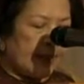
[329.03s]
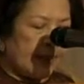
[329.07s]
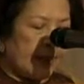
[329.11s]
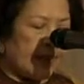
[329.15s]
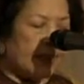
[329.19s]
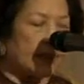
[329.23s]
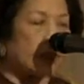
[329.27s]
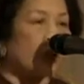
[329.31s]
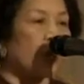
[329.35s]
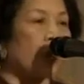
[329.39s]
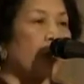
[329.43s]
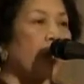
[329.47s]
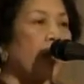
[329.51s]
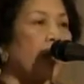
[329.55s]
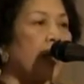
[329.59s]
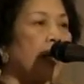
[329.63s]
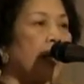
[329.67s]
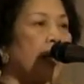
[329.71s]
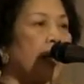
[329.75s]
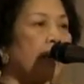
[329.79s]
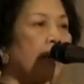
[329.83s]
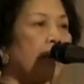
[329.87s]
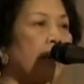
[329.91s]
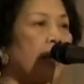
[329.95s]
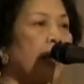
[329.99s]
and Sekolah
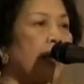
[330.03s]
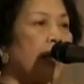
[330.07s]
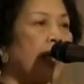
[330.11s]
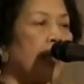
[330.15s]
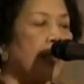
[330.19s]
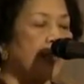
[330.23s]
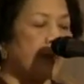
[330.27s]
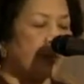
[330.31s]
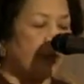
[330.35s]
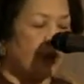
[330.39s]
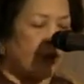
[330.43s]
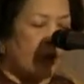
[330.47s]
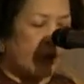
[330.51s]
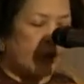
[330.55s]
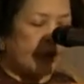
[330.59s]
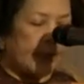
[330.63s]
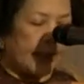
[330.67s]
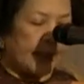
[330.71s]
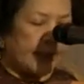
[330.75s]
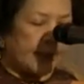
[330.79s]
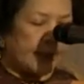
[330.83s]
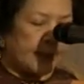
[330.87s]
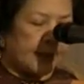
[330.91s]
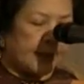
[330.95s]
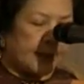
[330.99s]
Menengah Sri
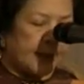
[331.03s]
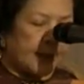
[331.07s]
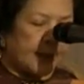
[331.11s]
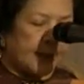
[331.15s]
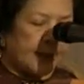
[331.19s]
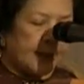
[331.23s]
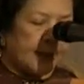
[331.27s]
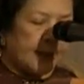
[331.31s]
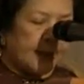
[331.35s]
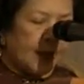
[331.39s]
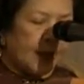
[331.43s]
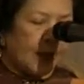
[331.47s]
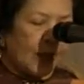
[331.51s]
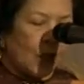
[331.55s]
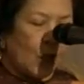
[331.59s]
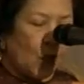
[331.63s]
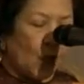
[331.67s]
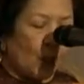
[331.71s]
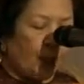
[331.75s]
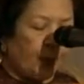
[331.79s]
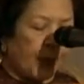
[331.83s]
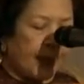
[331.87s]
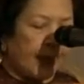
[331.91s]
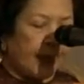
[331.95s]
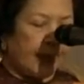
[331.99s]
Teja,
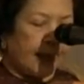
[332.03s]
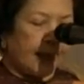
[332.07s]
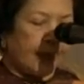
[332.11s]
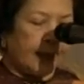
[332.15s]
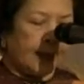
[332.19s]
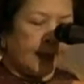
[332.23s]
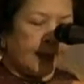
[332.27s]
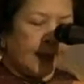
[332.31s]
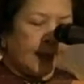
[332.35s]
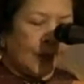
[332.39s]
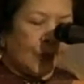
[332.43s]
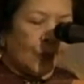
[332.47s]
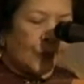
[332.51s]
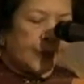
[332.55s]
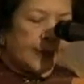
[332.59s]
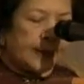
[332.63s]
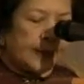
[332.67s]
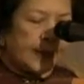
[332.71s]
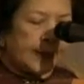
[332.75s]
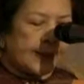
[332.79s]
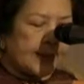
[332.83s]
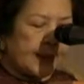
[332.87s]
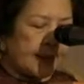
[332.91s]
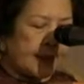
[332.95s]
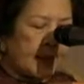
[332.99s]
Goping, who
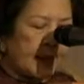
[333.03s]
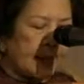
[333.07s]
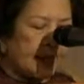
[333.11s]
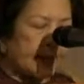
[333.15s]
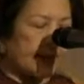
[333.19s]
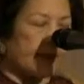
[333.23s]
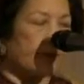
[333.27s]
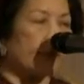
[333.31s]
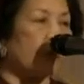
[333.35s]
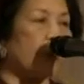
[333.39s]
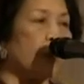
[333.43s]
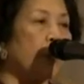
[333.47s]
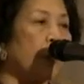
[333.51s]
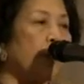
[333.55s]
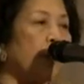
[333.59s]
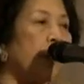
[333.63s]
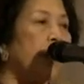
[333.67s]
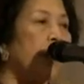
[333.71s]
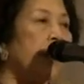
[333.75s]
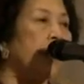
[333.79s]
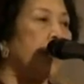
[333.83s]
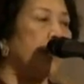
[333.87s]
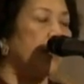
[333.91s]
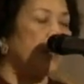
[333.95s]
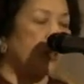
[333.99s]
assisted us from the
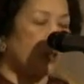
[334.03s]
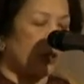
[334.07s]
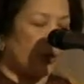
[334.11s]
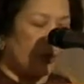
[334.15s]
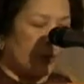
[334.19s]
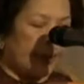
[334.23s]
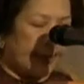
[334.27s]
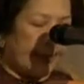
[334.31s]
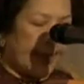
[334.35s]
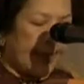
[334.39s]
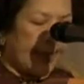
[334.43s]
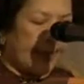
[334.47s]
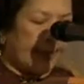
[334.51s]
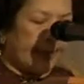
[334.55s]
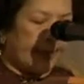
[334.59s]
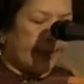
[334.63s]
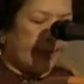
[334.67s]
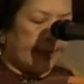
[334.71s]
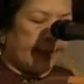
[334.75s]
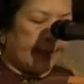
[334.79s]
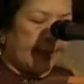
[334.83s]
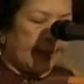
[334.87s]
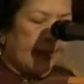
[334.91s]
beginning to the end.